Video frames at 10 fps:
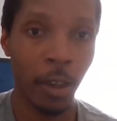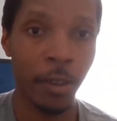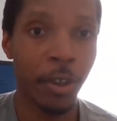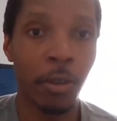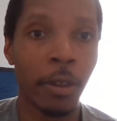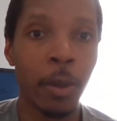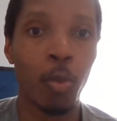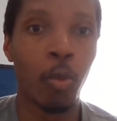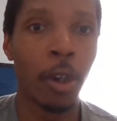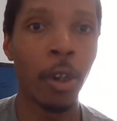Is there only
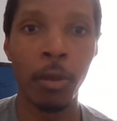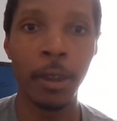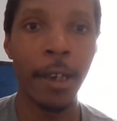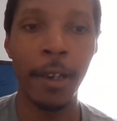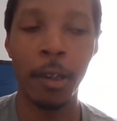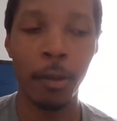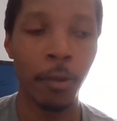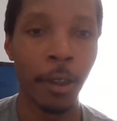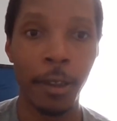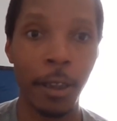one
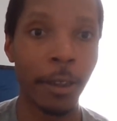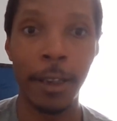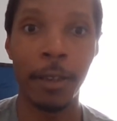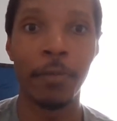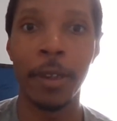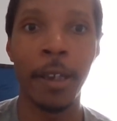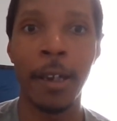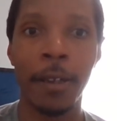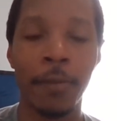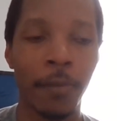hotel that they can be
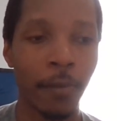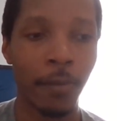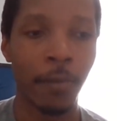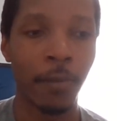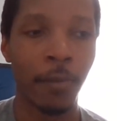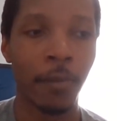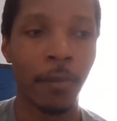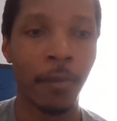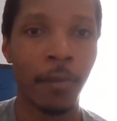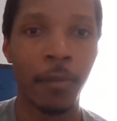at?
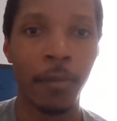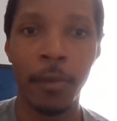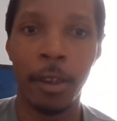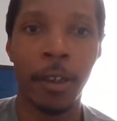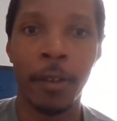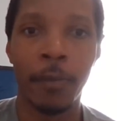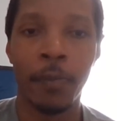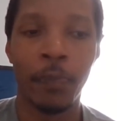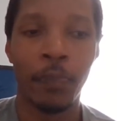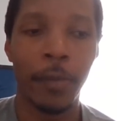
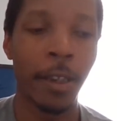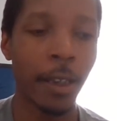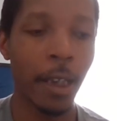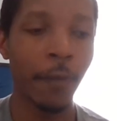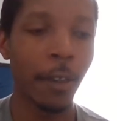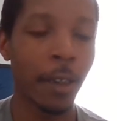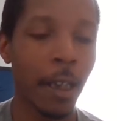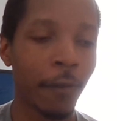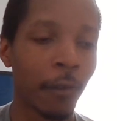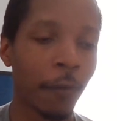And
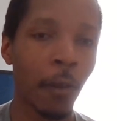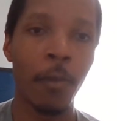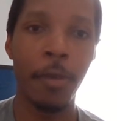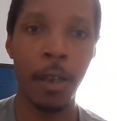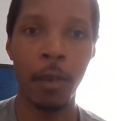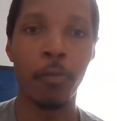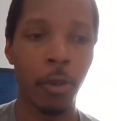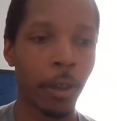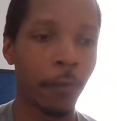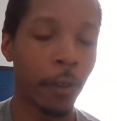even from their
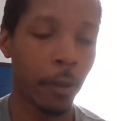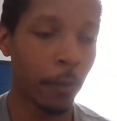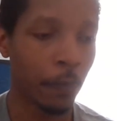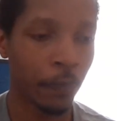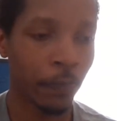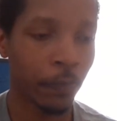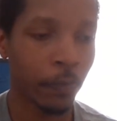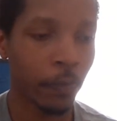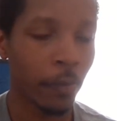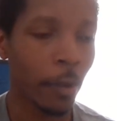point of view,
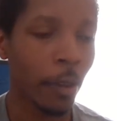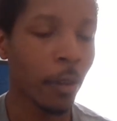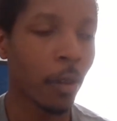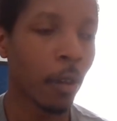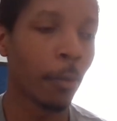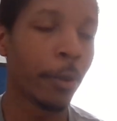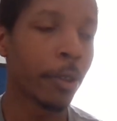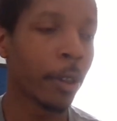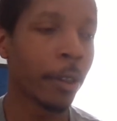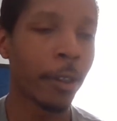Hope,
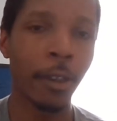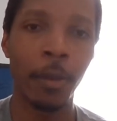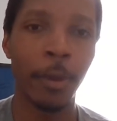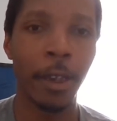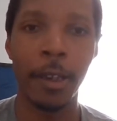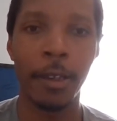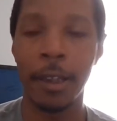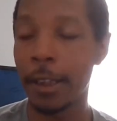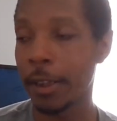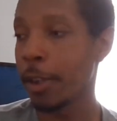you sent it to tell me that,
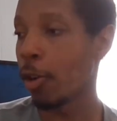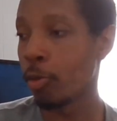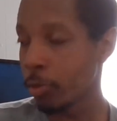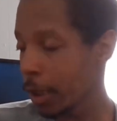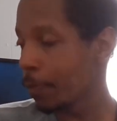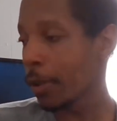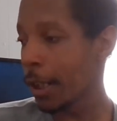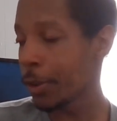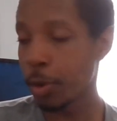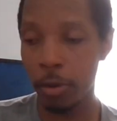like, the only place